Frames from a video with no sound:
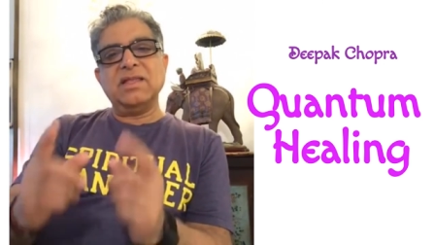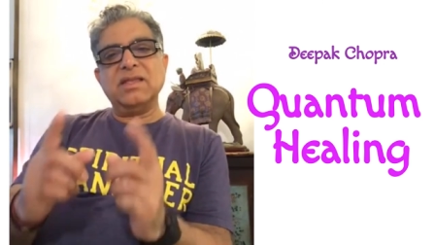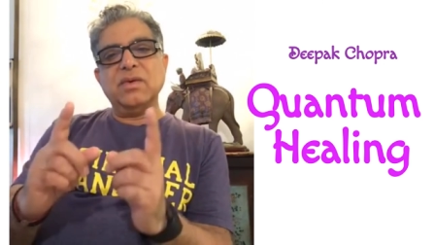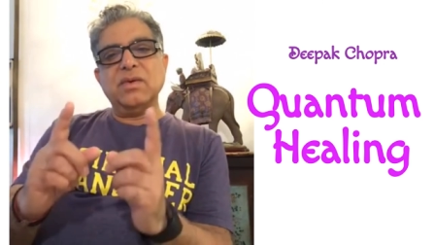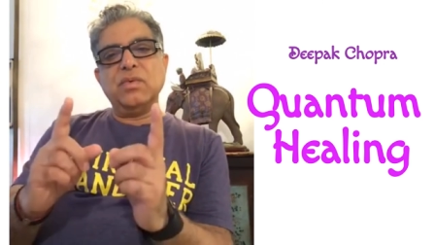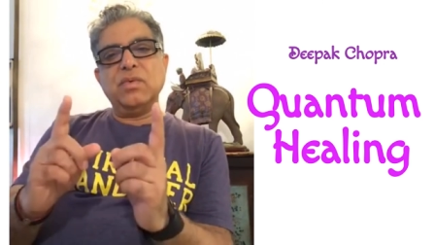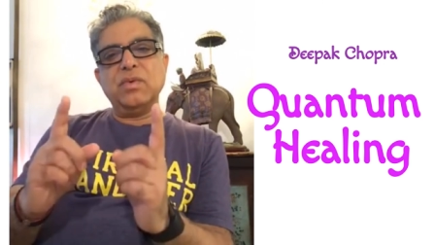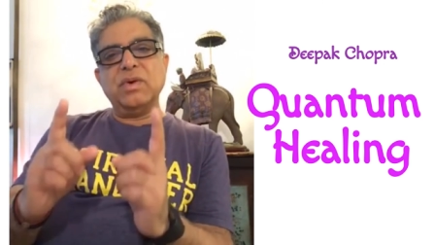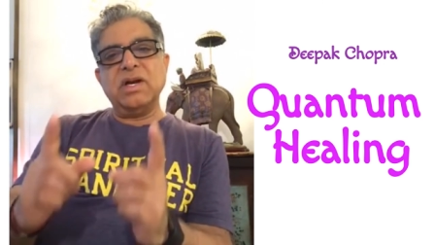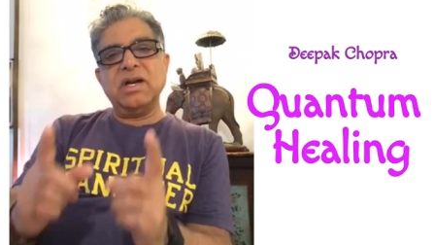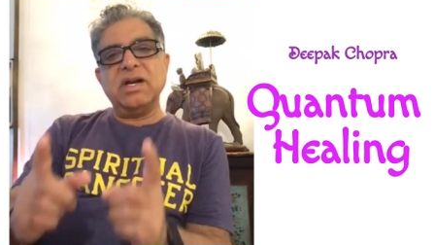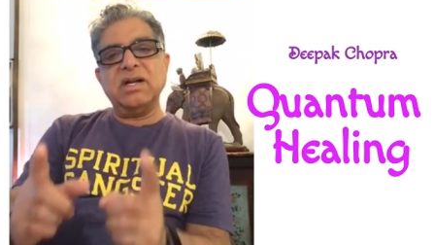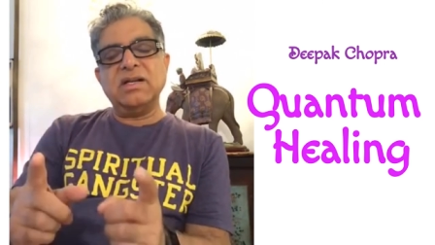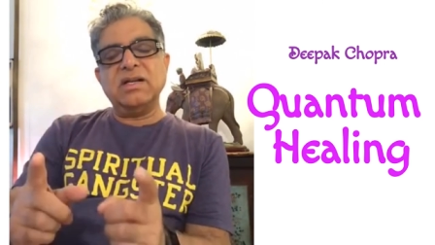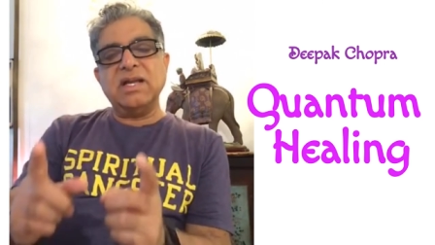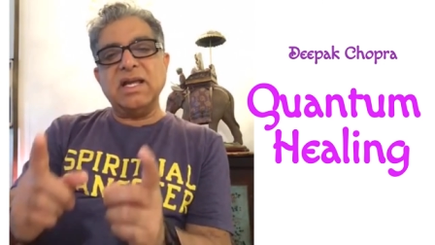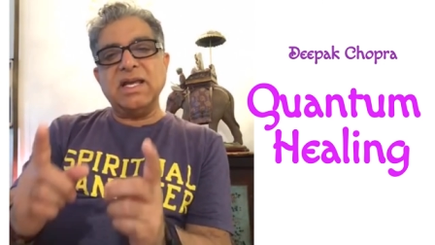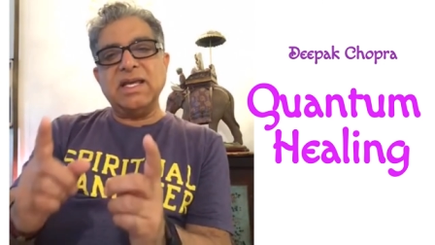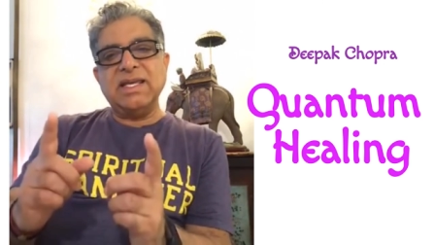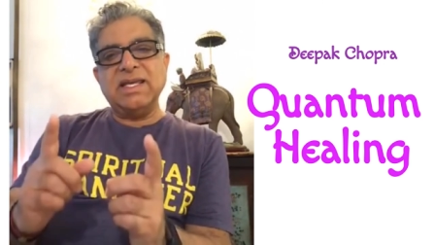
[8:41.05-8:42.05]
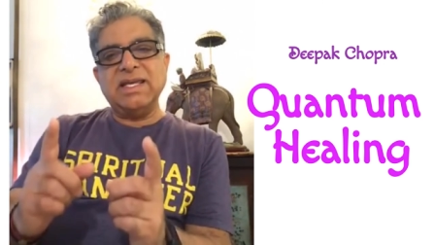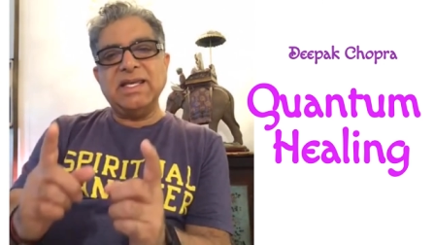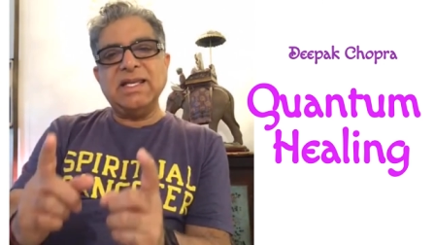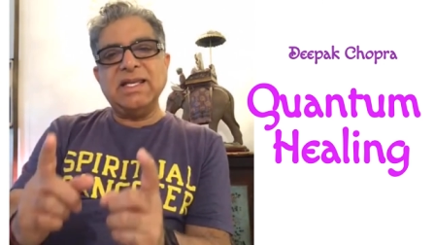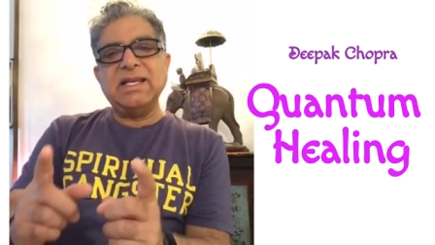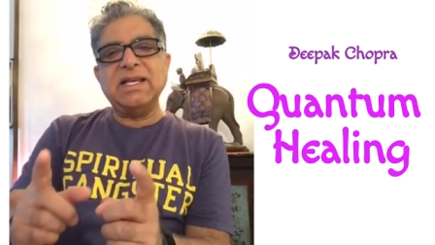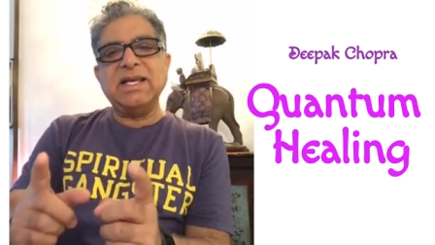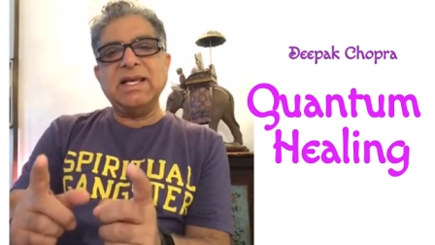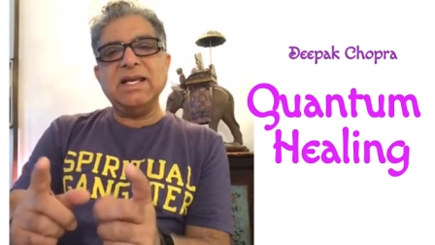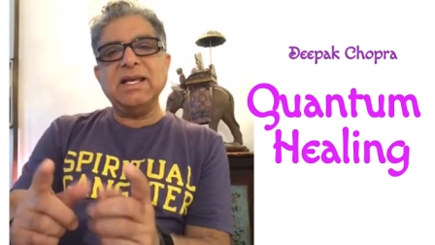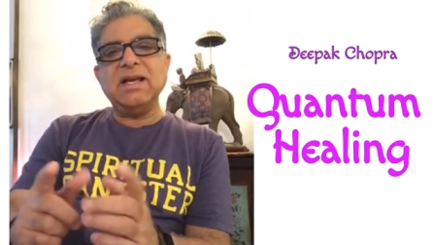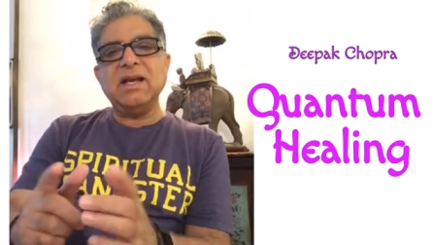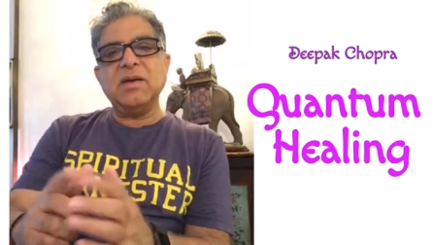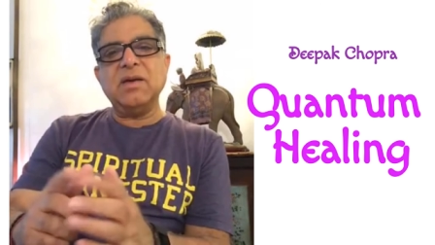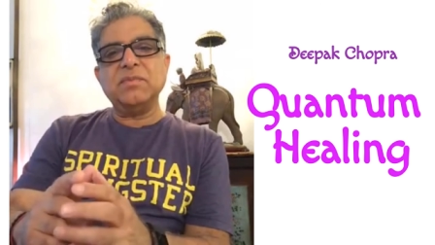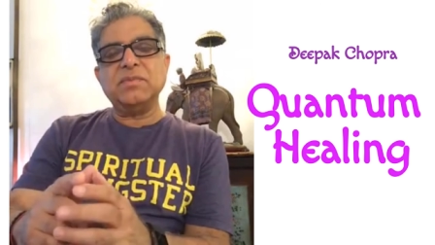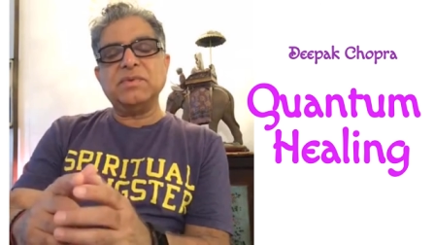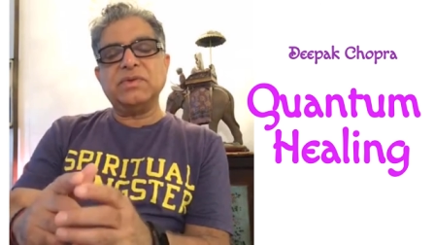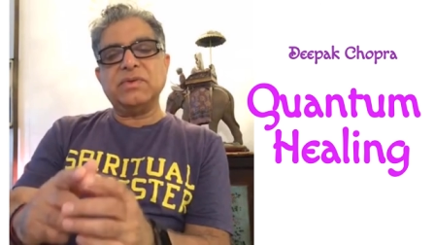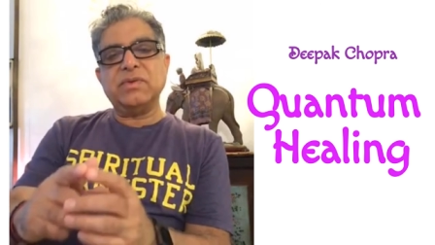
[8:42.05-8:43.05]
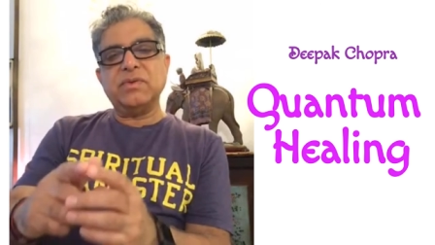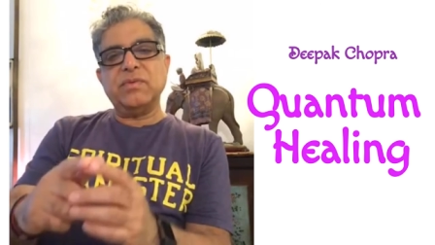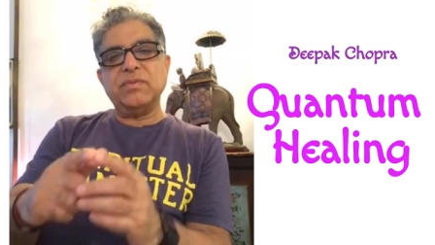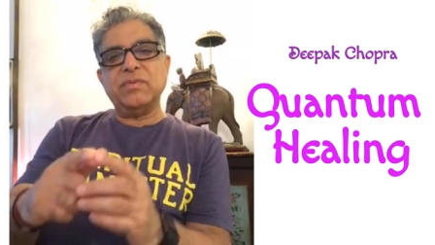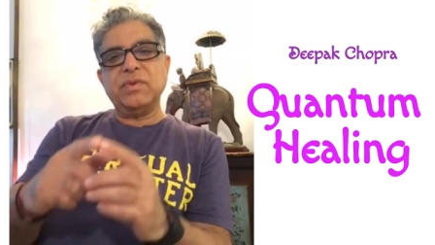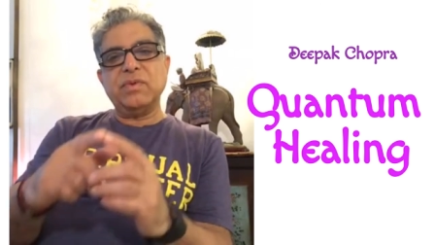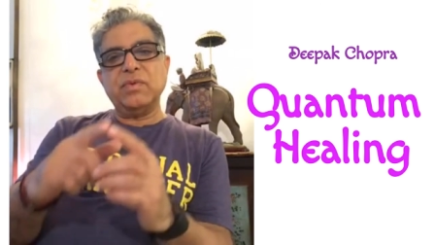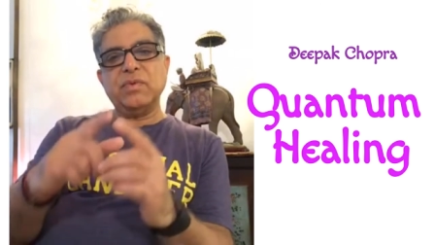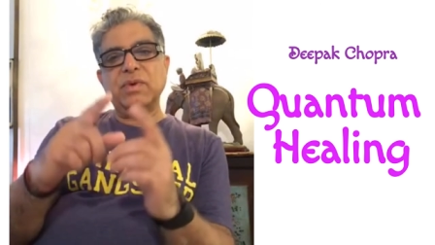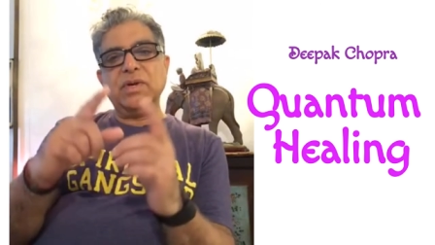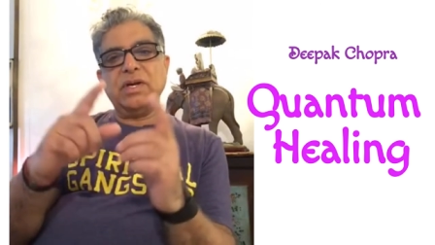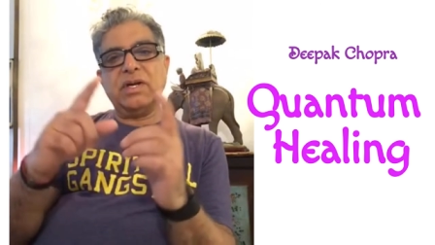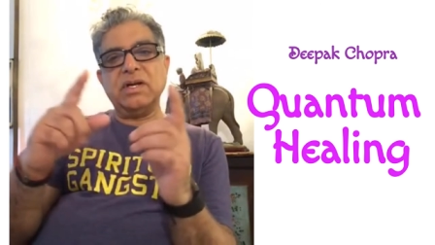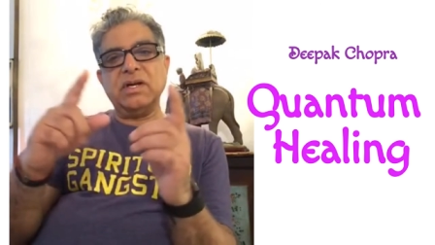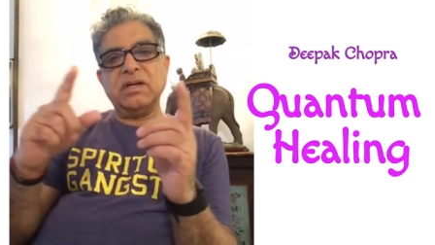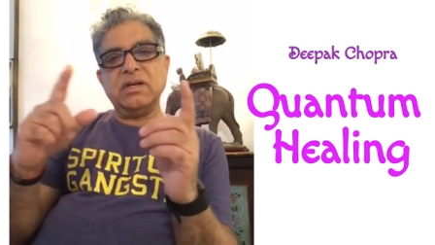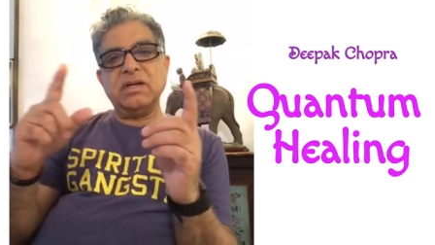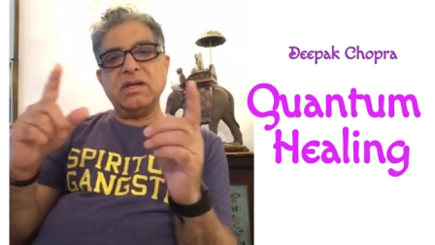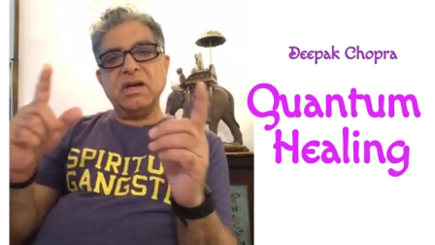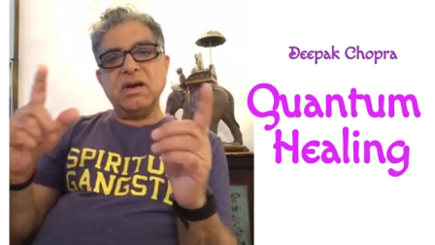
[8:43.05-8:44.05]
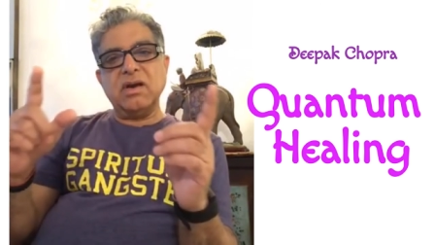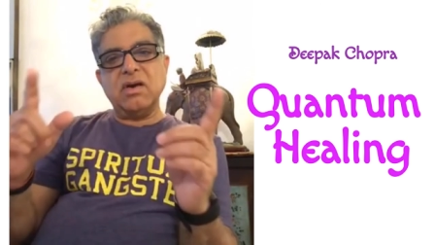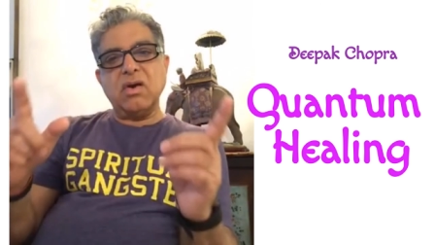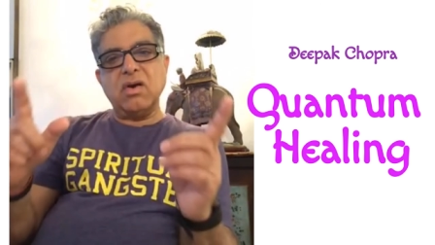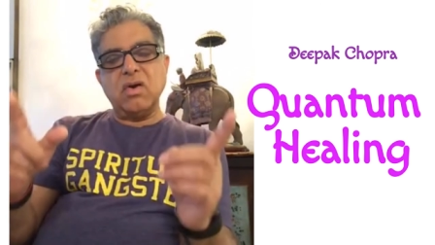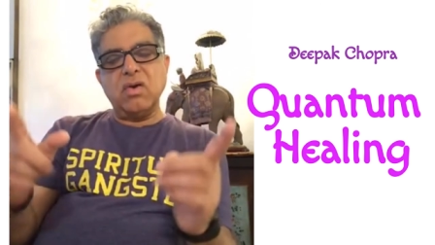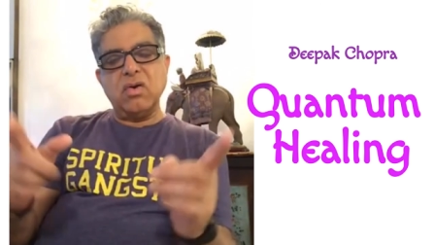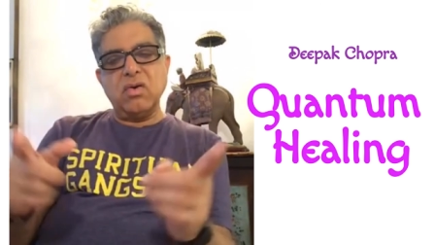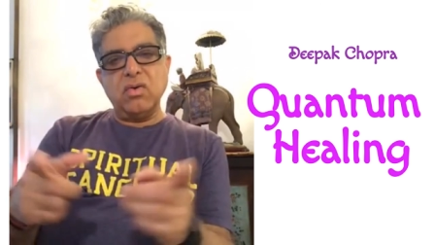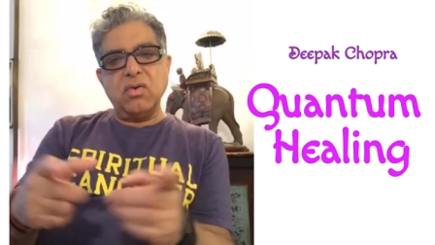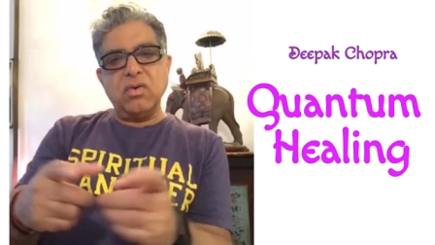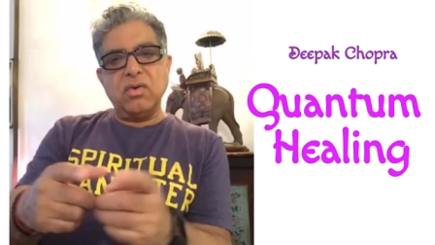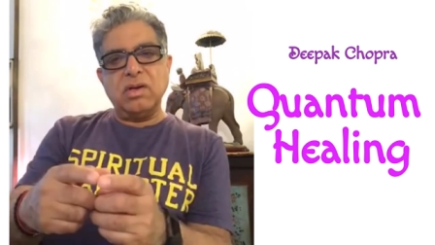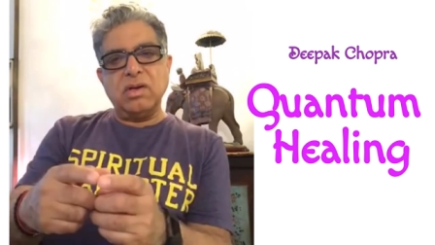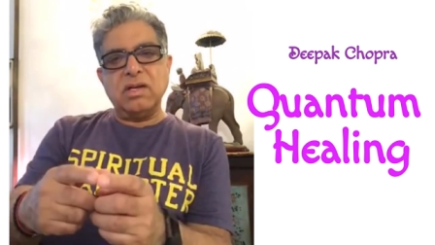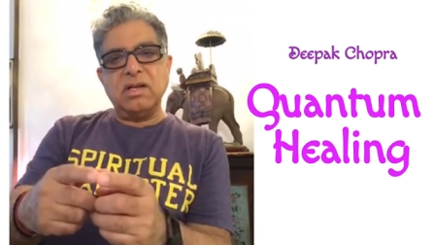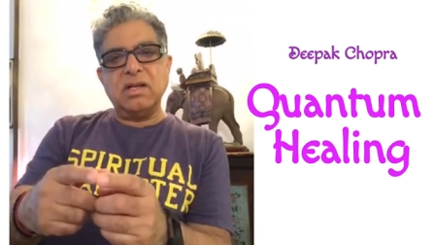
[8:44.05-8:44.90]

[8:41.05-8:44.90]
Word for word: The word healing comes from the word whole.